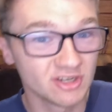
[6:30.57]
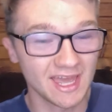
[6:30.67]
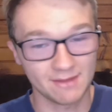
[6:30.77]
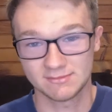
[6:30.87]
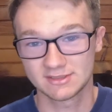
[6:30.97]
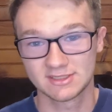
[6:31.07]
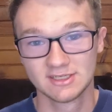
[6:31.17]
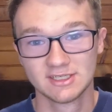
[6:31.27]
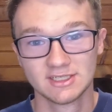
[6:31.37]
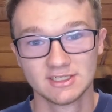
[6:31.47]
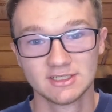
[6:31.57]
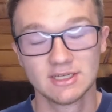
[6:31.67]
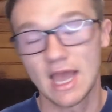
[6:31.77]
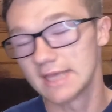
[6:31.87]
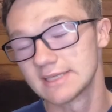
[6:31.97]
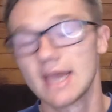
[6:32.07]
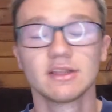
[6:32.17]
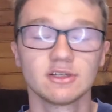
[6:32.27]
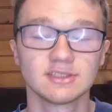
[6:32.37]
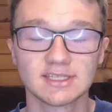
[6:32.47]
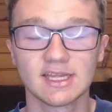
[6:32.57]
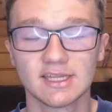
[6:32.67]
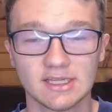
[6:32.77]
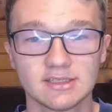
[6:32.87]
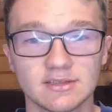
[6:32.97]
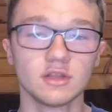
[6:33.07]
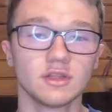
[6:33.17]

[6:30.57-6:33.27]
games, as I understand it.